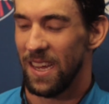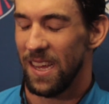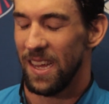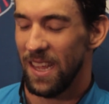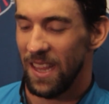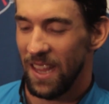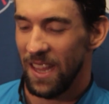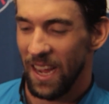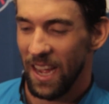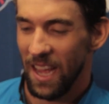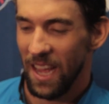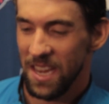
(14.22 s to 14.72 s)

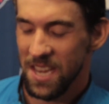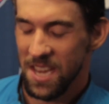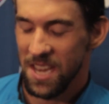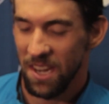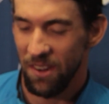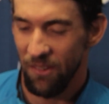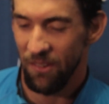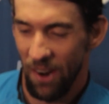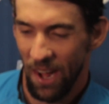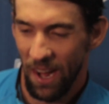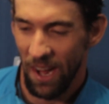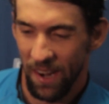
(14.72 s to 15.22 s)
like I said
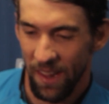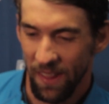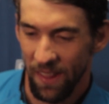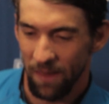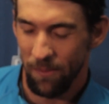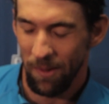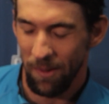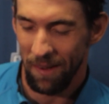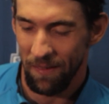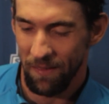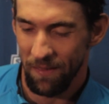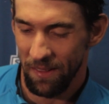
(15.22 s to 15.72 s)
to Rowdy and
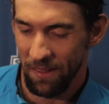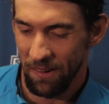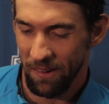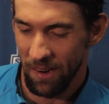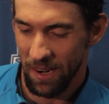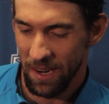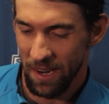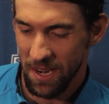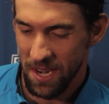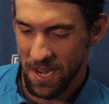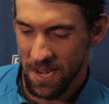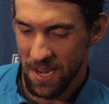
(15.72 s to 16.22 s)
them after the
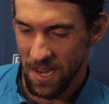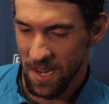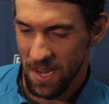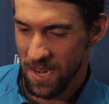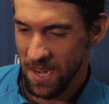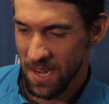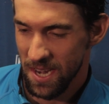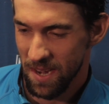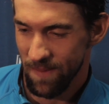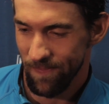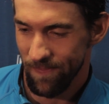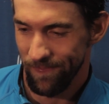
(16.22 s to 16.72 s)
race,
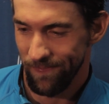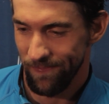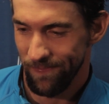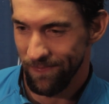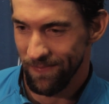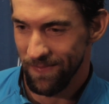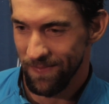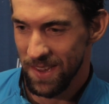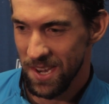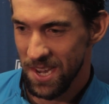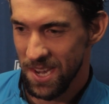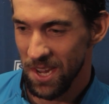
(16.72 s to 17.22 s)
it's
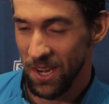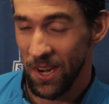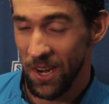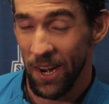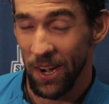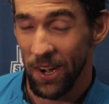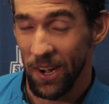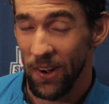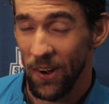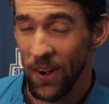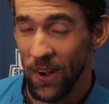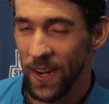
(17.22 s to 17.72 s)
still not
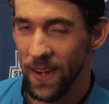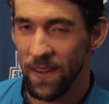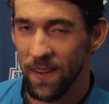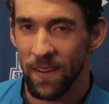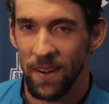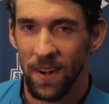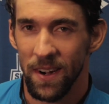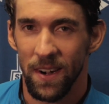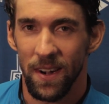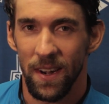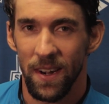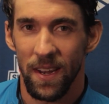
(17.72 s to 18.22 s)
a great
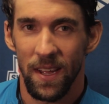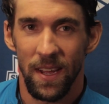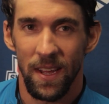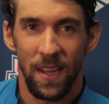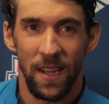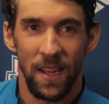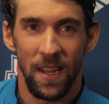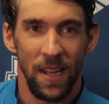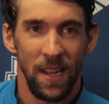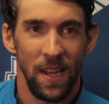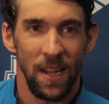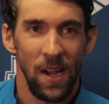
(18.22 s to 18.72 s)
turn.
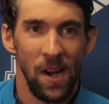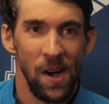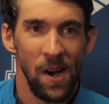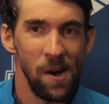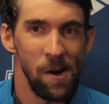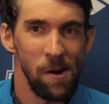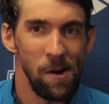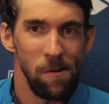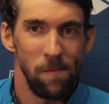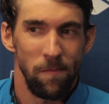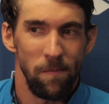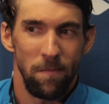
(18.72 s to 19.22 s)

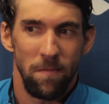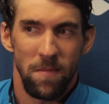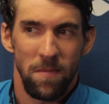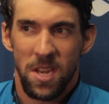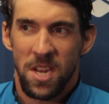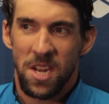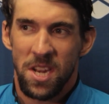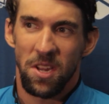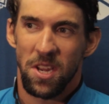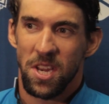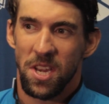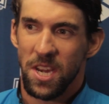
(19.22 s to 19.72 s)
Um,
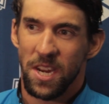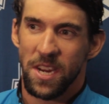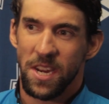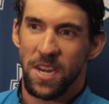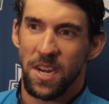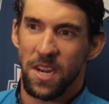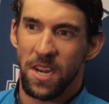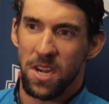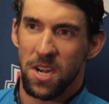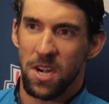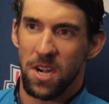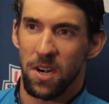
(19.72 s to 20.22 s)
still
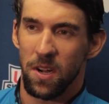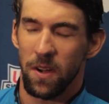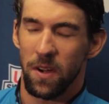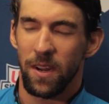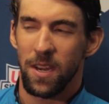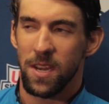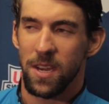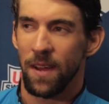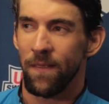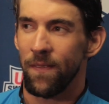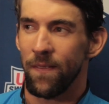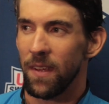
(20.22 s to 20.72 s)
16
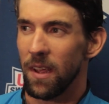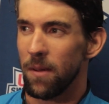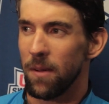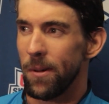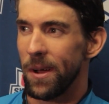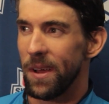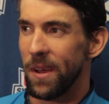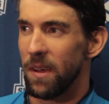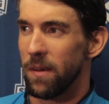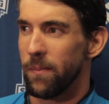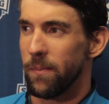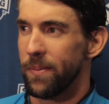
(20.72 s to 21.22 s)
strokes. I have to get
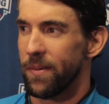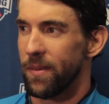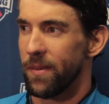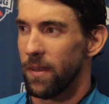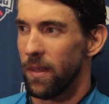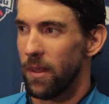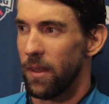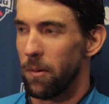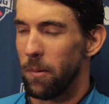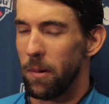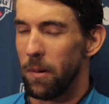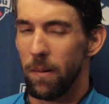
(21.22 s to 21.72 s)
my hips a
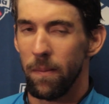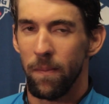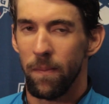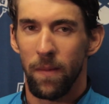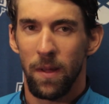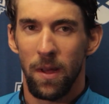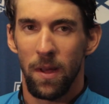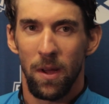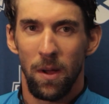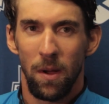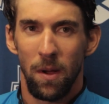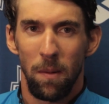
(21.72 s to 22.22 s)
little bit
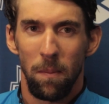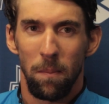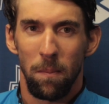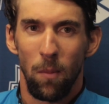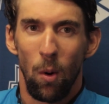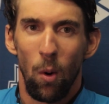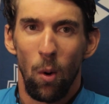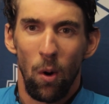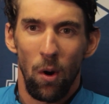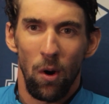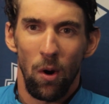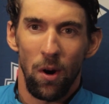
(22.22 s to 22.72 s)

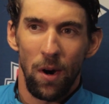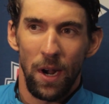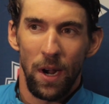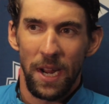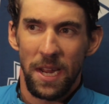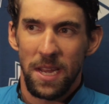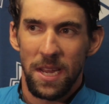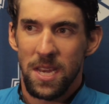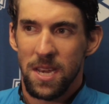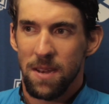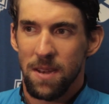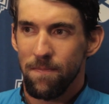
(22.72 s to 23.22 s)
more, I
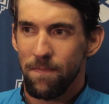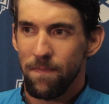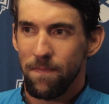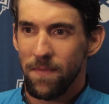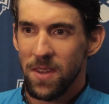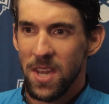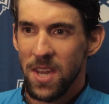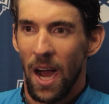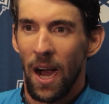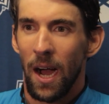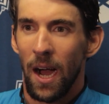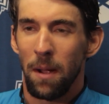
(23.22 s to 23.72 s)
guess,
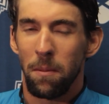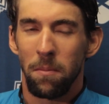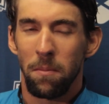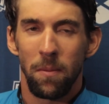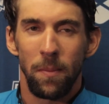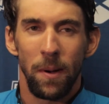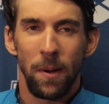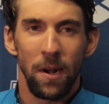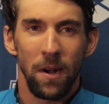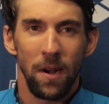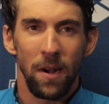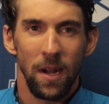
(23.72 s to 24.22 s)
timed
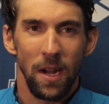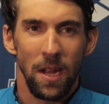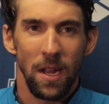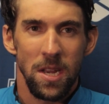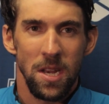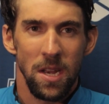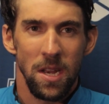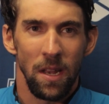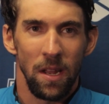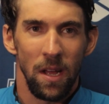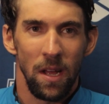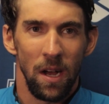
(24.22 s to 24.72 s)
better, I
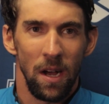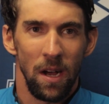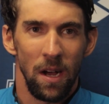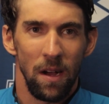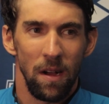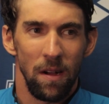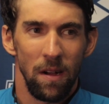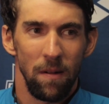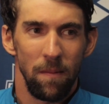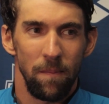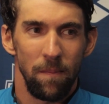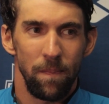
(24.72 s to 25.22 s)
guess. And,
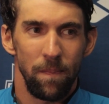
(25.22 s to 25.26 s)
uh,